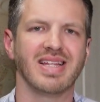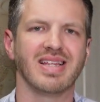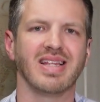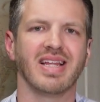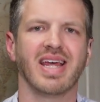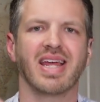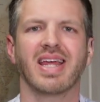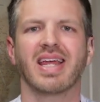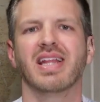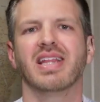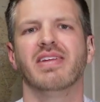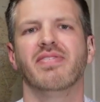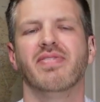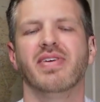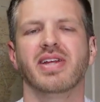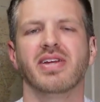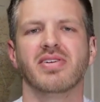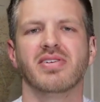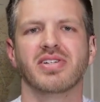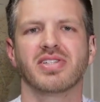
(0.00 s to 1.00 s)
link in the
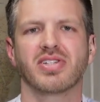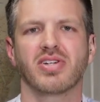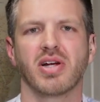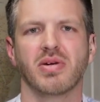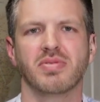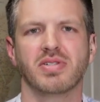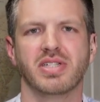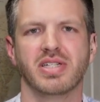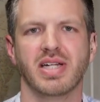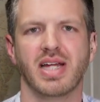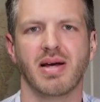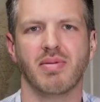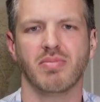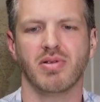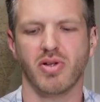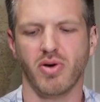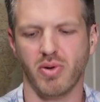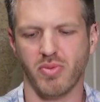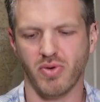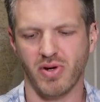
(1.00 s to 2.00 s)
video description down
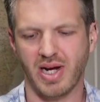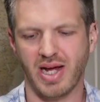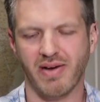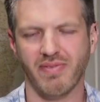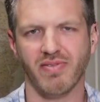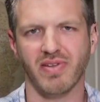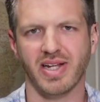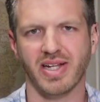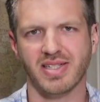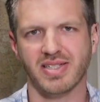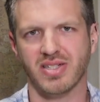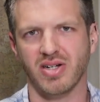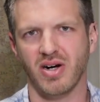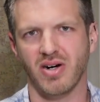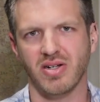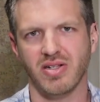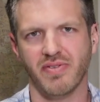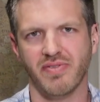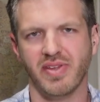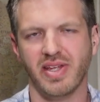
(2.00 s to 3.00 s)
below. I'm going to have links to
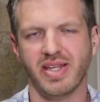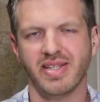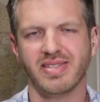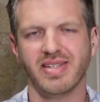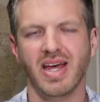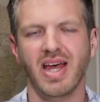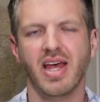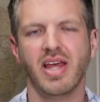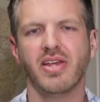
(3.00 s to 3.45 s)
all of these.